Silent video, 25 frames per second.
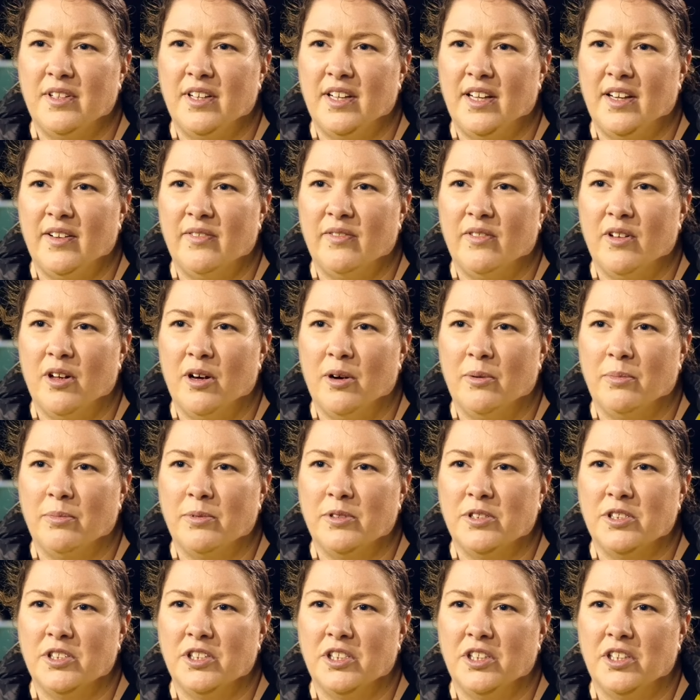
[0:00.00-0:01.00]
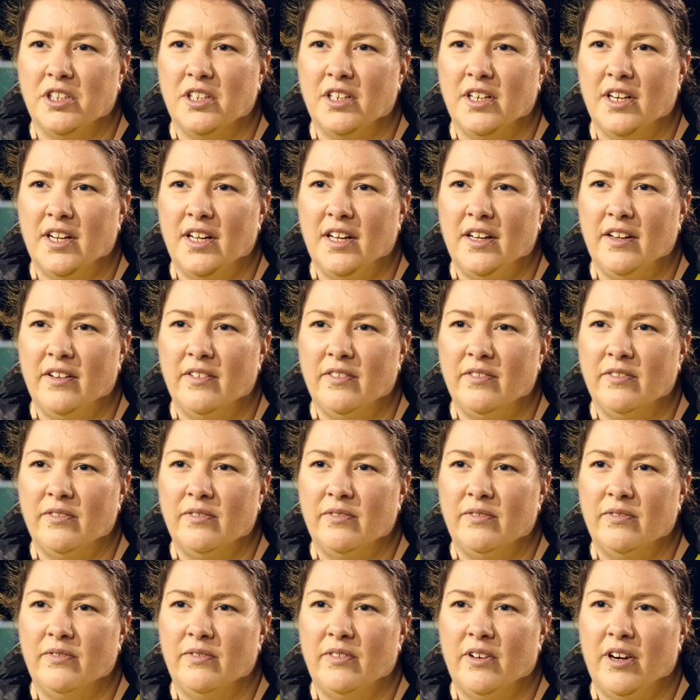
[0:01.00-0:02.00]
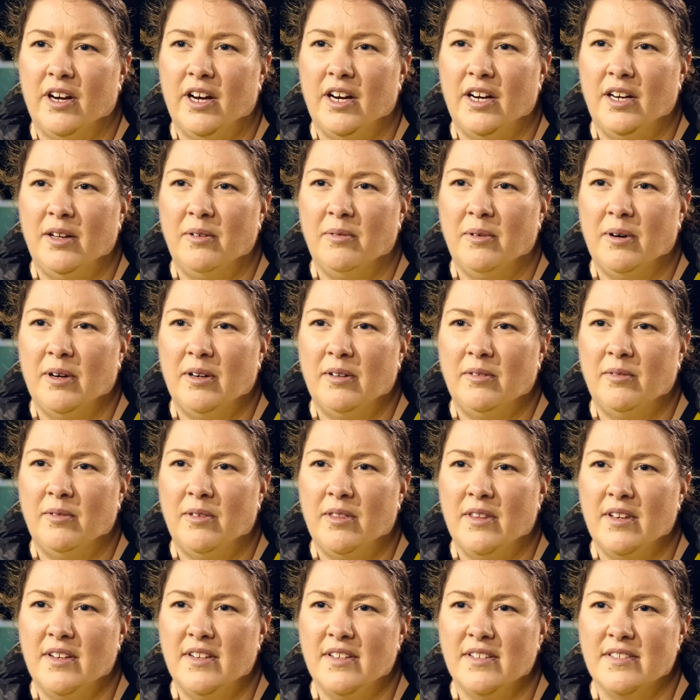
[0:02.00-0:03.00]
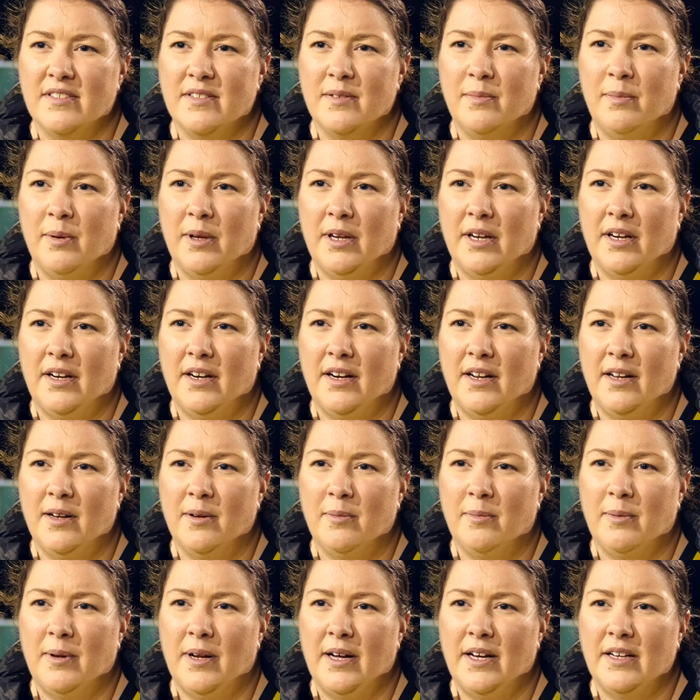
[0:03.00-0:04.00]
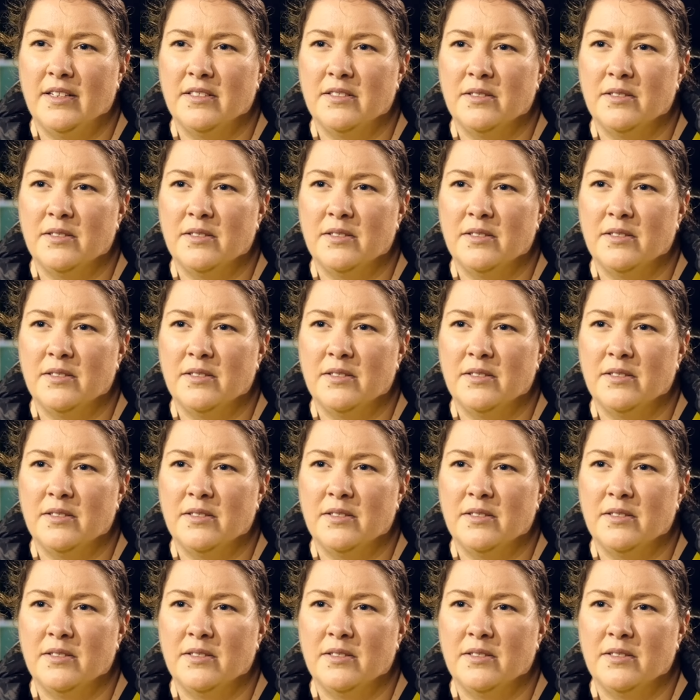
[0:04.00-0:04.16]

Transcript: to give the opportunity for anyone with a disability to play a